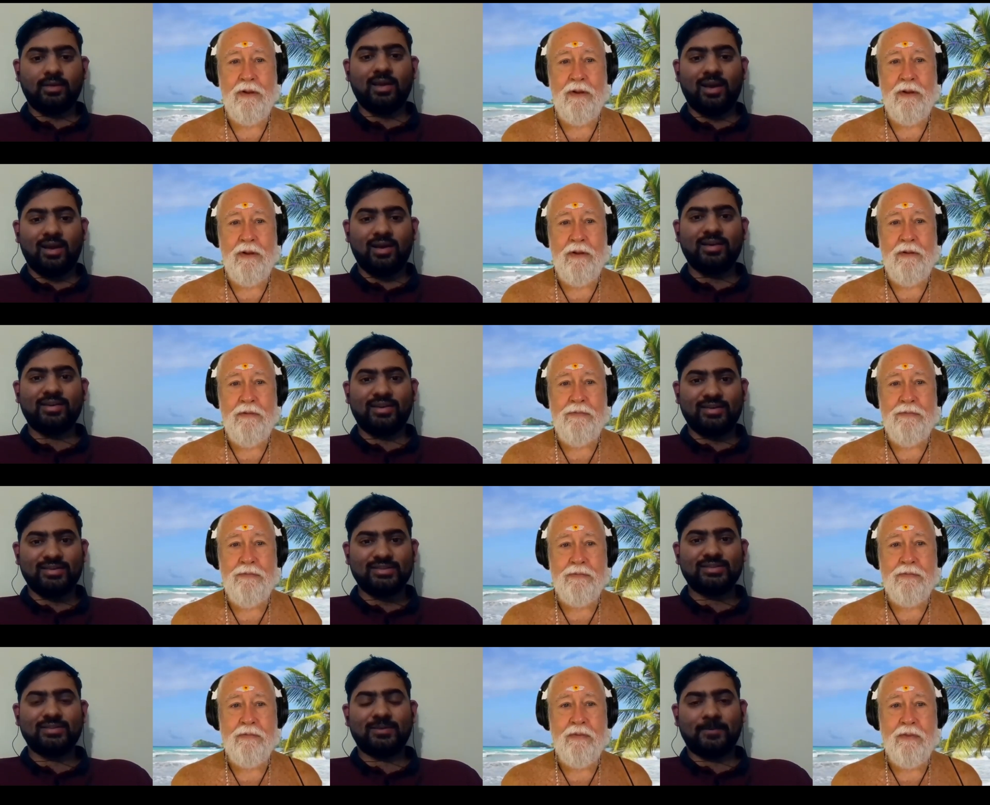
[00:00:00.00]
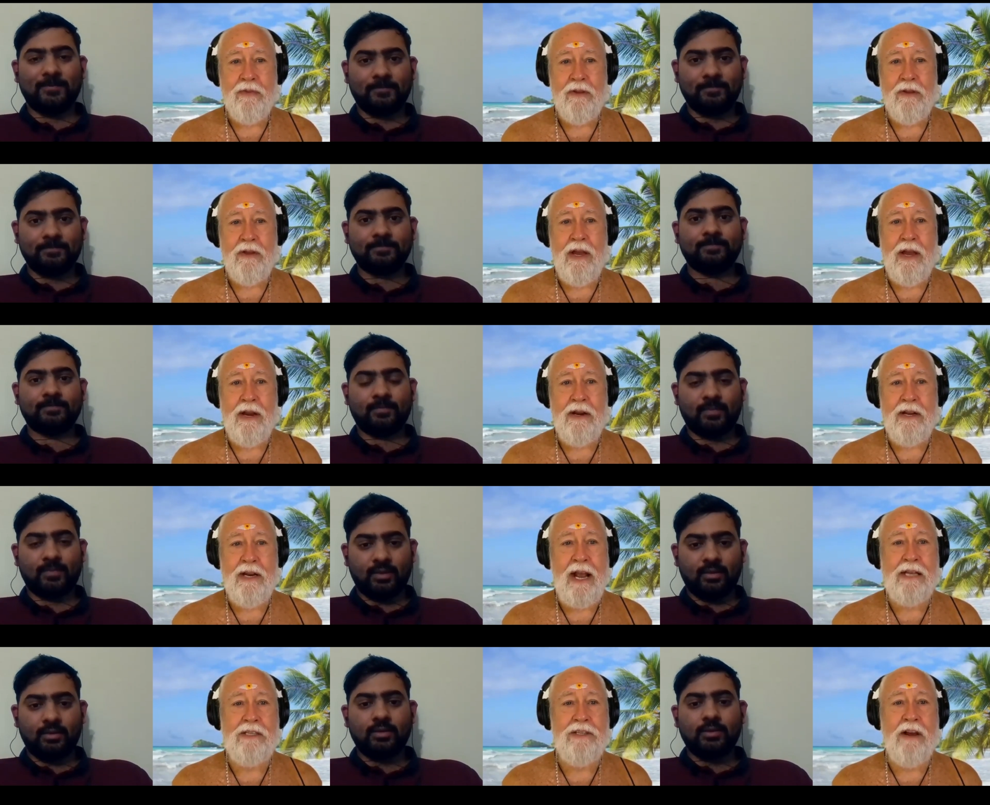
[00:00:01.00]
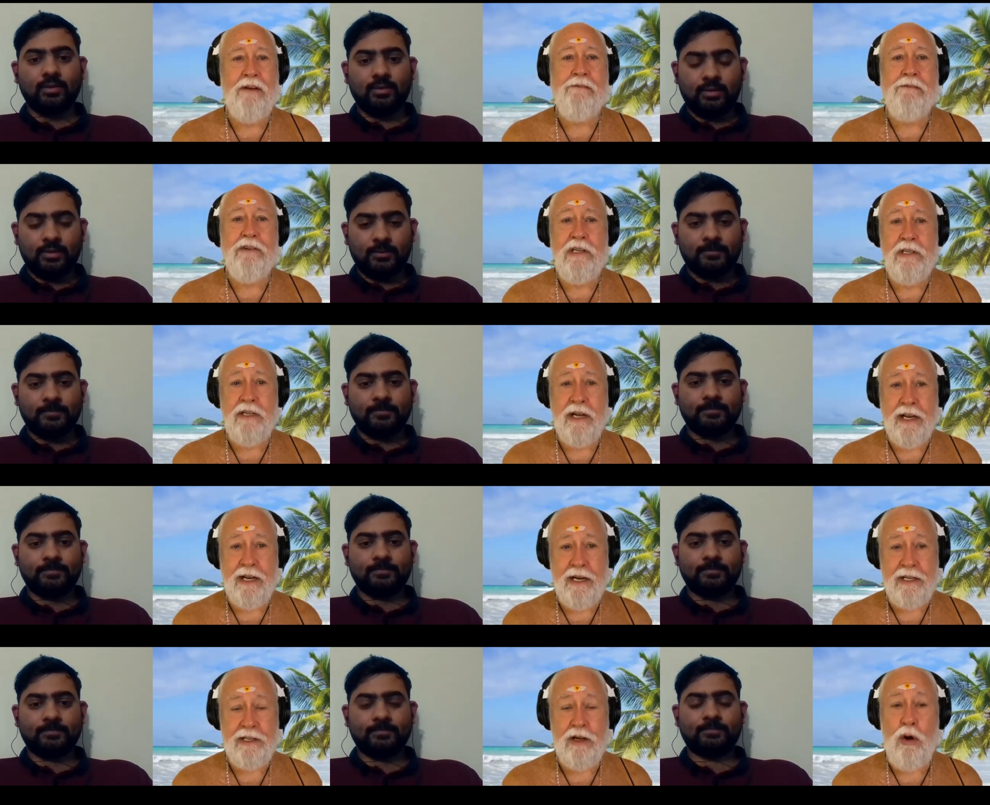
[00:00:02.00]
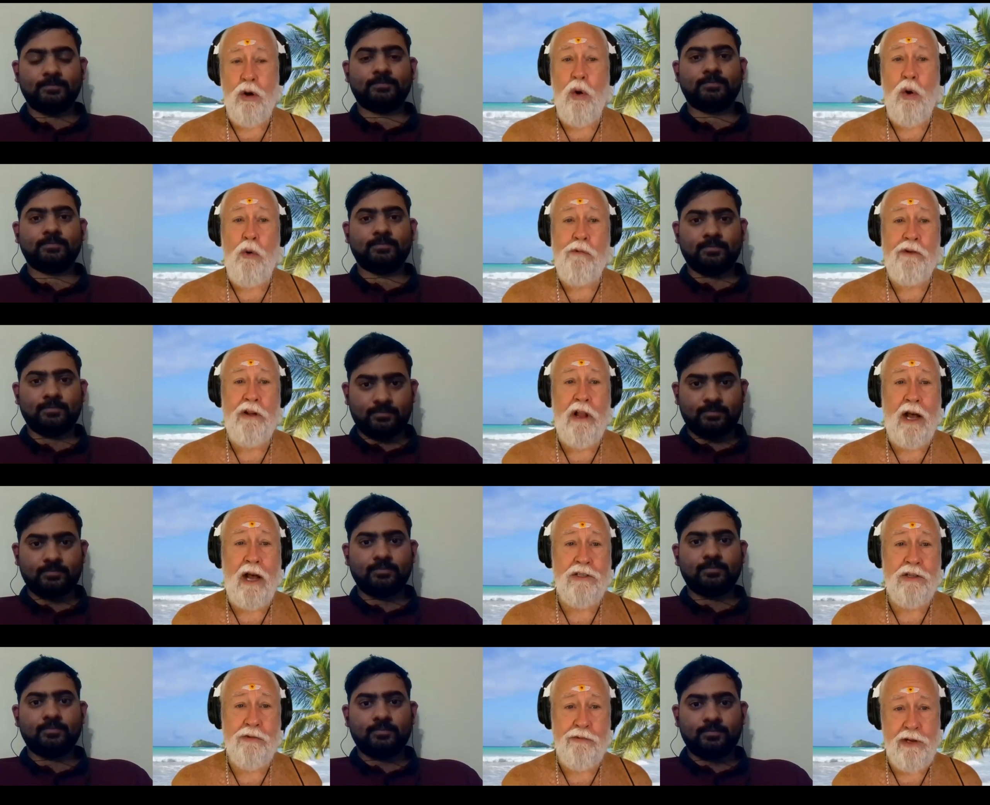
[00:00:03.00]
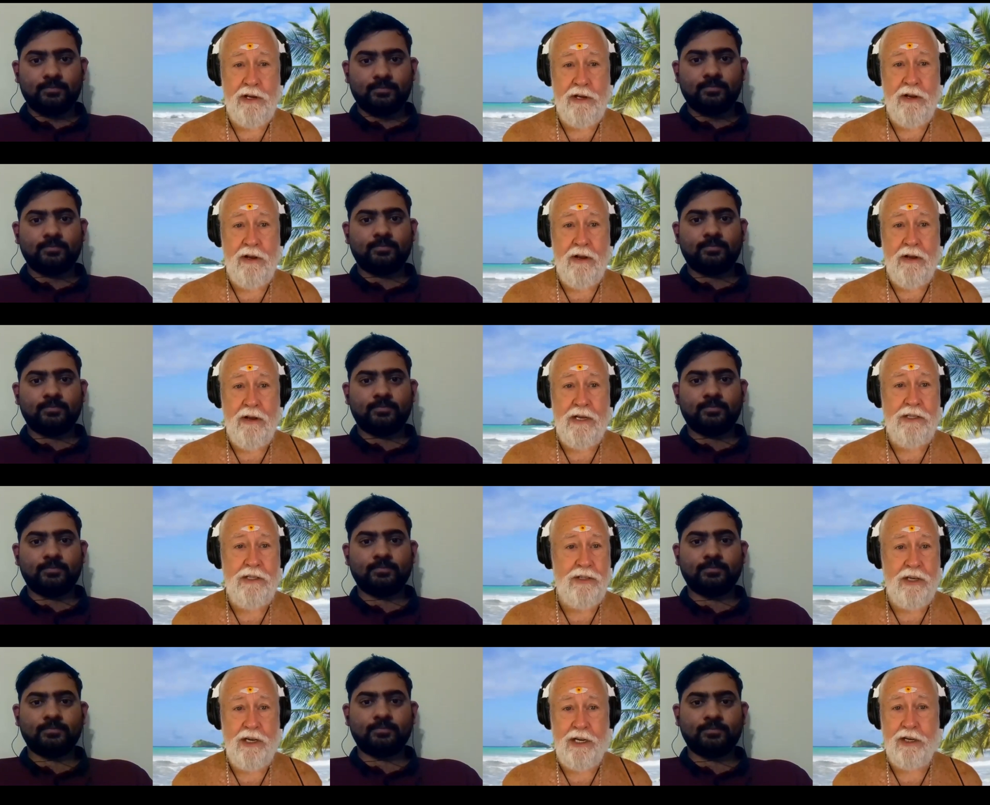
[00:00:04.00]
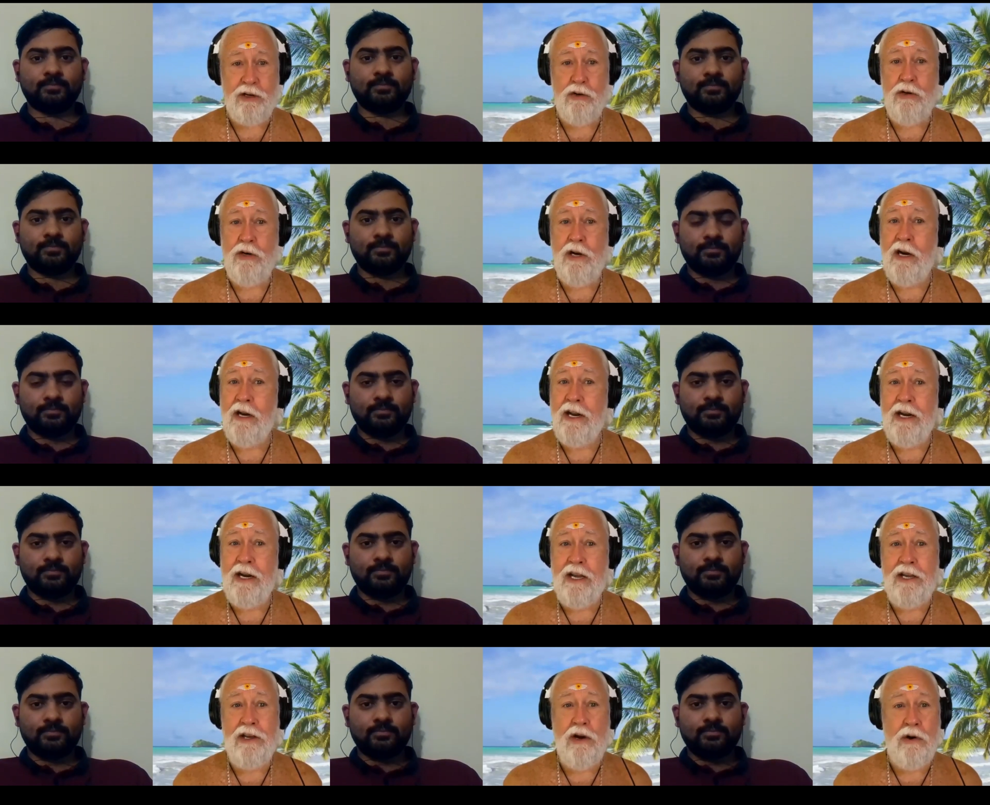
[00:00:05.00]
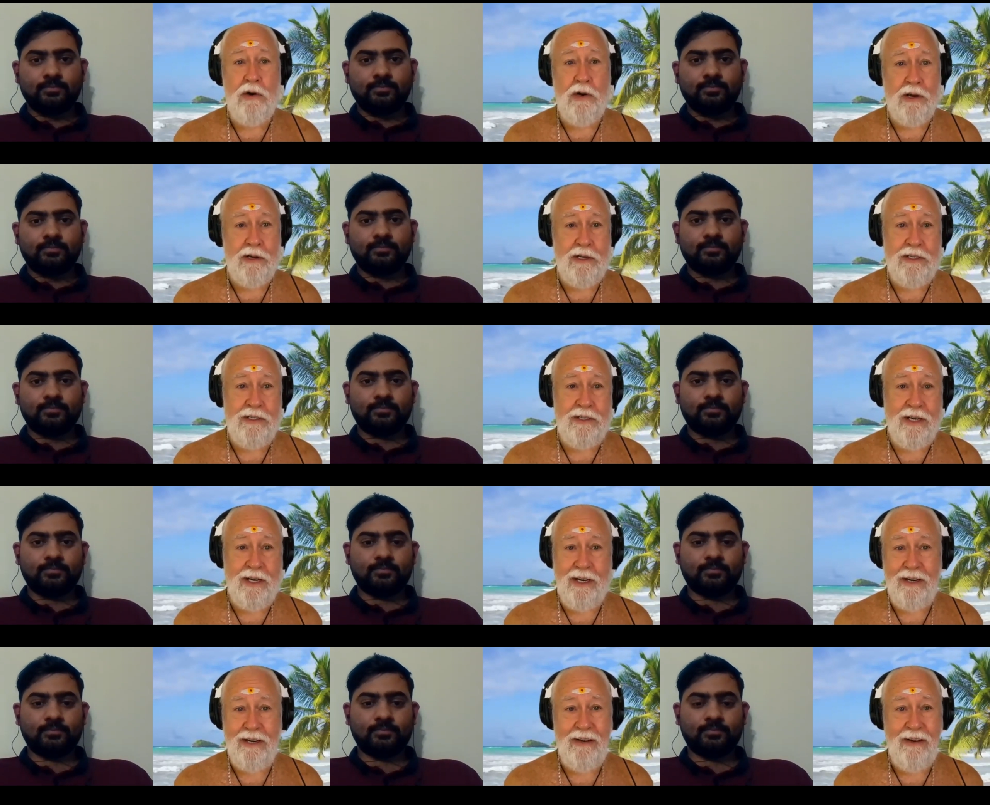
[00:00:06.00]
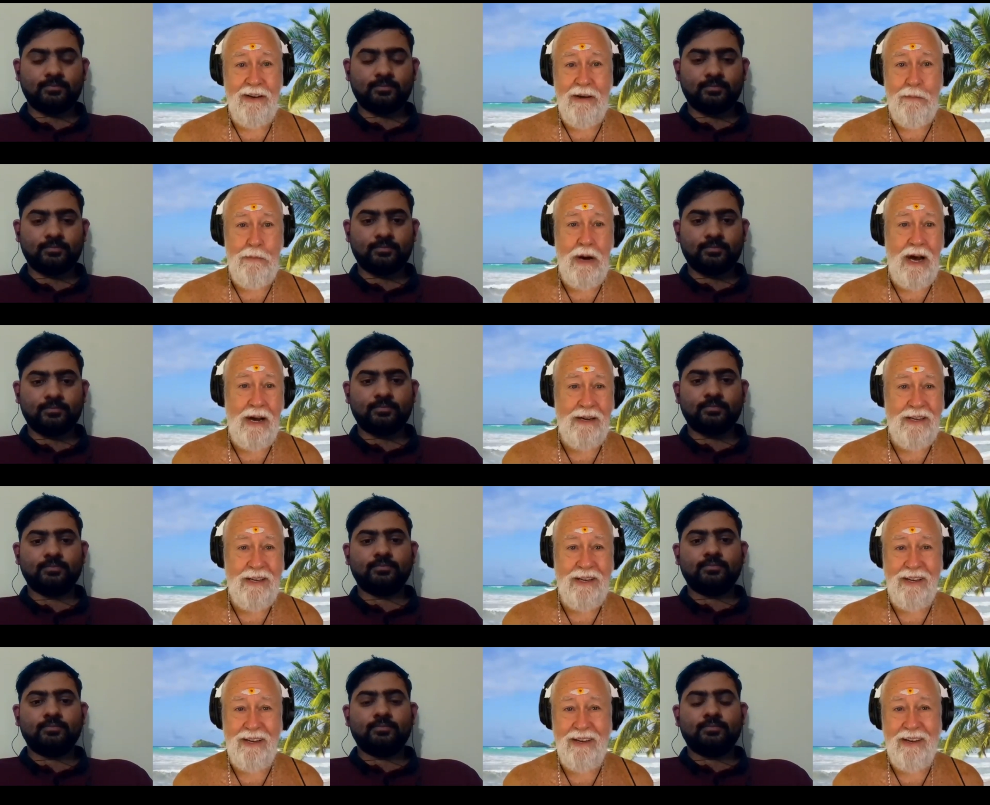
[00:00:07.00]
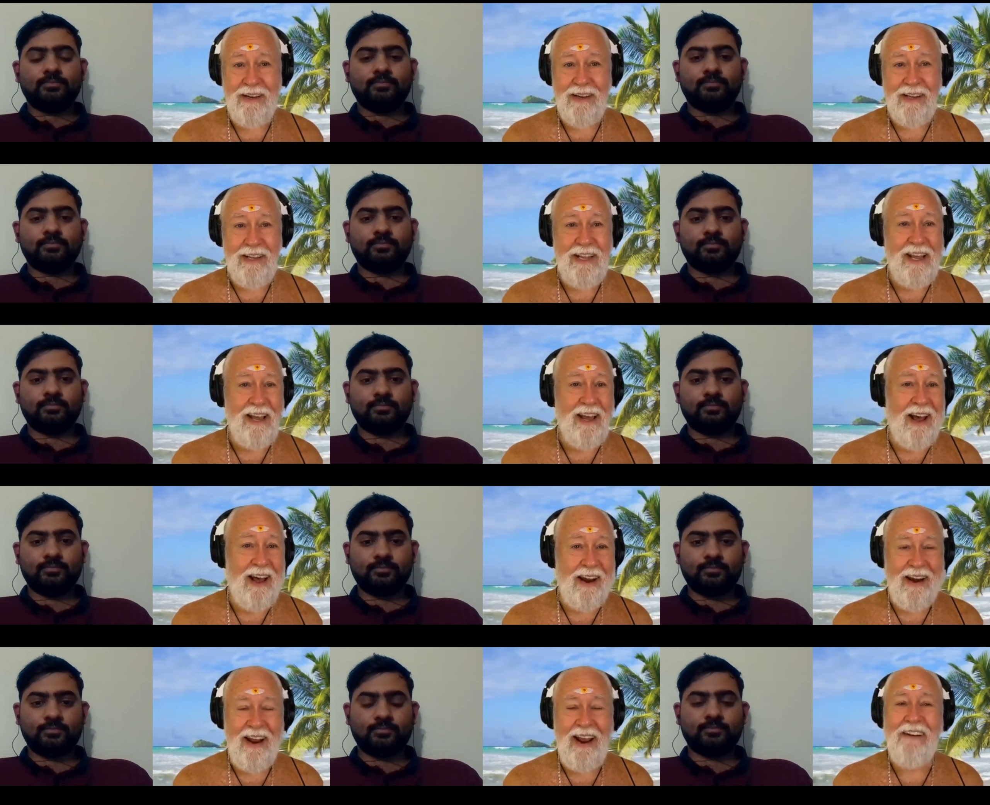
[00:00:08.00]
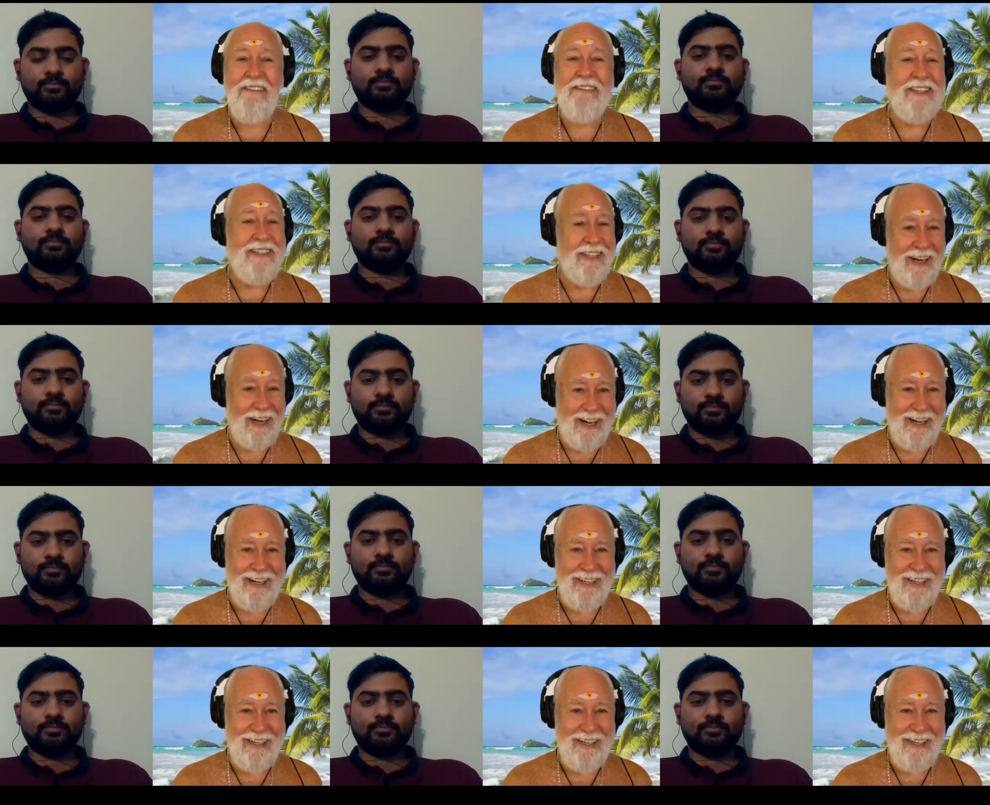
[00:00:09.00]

Speaker 1: Yeah, it is. And it has everything in it. The whole philosophy is in it. Kundalini Yoga is in it. Bhakti, Gyan, everything.